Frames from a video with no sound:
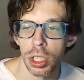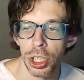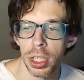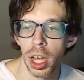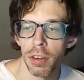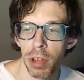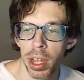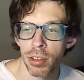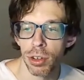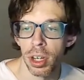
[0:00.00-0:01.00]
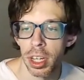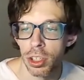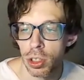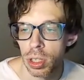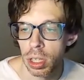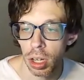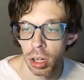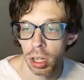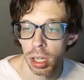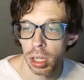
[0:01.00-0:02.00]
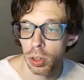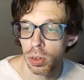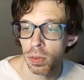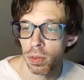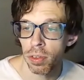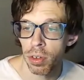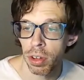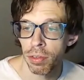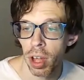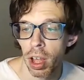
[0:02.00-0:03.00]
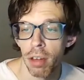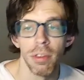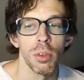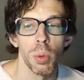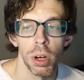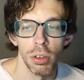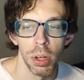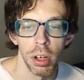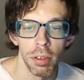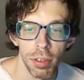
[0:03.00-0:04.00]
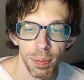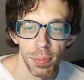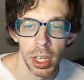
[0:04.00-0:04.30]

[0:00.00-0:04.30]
She died of cancer at age 55 in 2012.